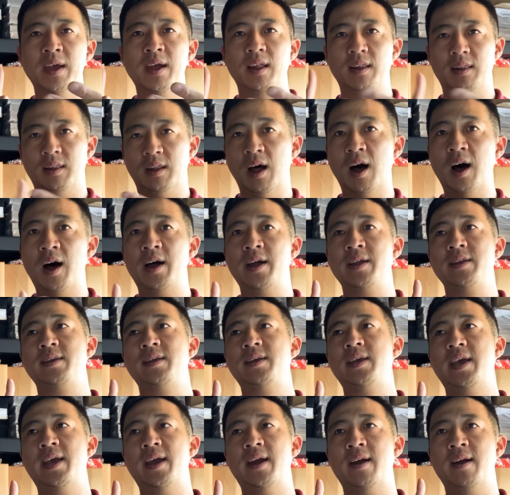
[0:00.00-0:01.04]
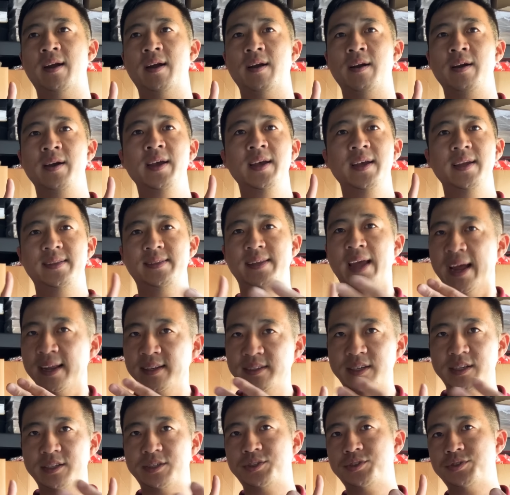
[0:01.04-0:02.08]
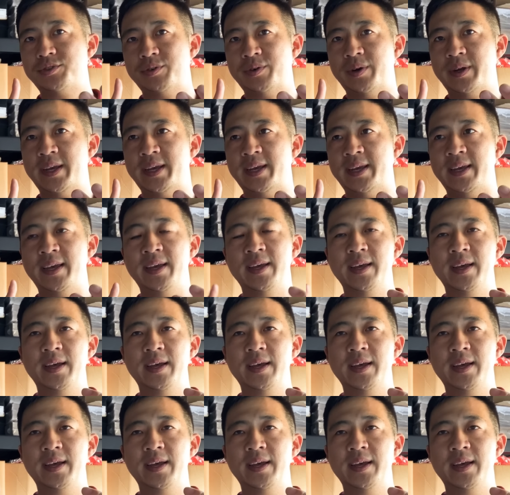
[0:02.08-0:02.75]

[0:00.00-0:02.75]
lawn care, dentistry.